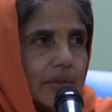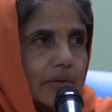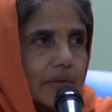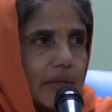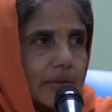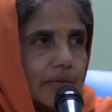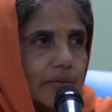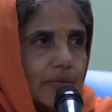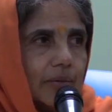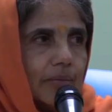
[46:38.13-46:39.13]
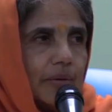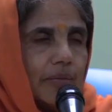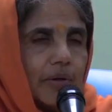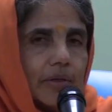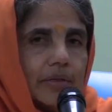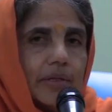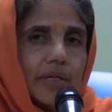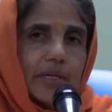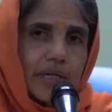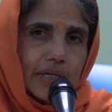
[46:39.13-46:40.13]
sadhu would be what?
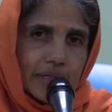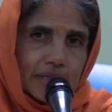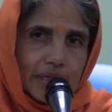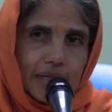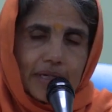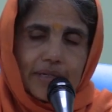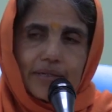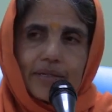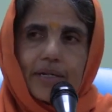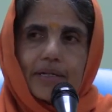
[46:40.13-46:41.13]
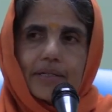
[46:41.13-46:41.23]
In the headstand.